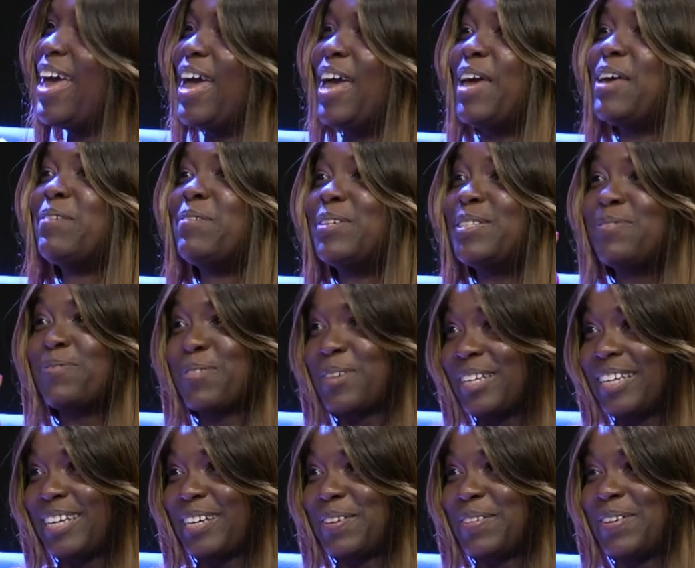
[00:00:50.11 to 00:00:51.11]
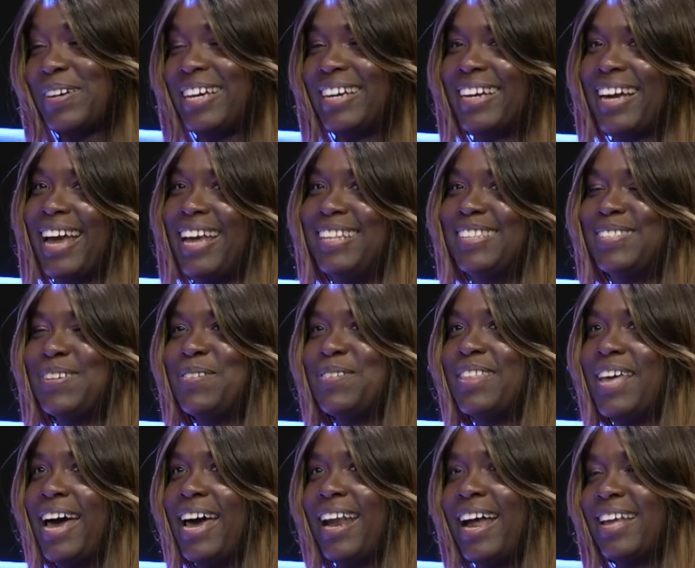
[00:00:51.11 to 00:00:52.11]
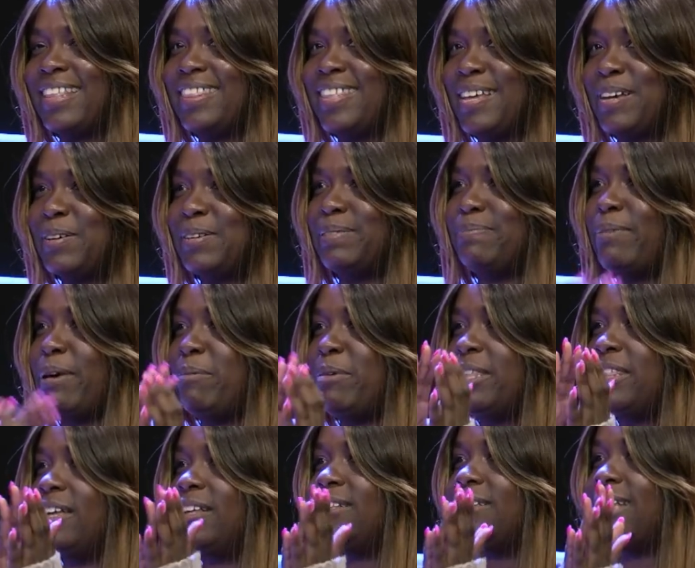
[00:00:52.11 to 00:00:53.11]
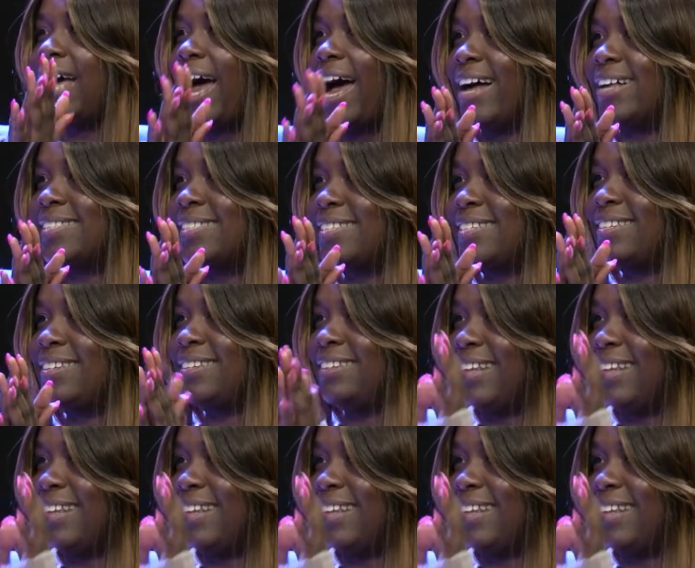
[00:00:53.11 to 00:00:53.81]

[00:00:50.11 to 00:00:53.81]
It was really quick. And so that I think was maybe the last